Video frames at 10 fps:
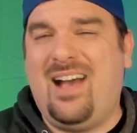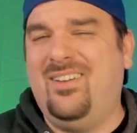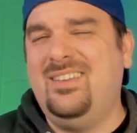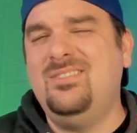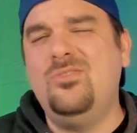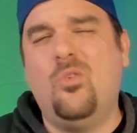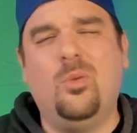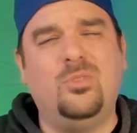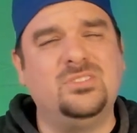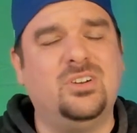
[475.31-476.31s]
Now, in
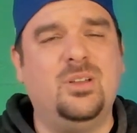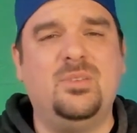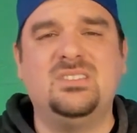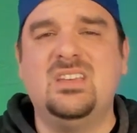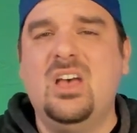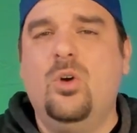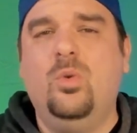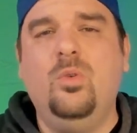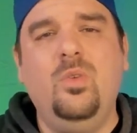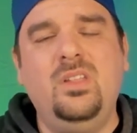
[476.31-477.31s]
normal tournaments,
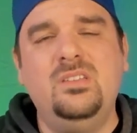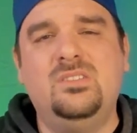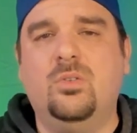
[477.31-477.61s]
we really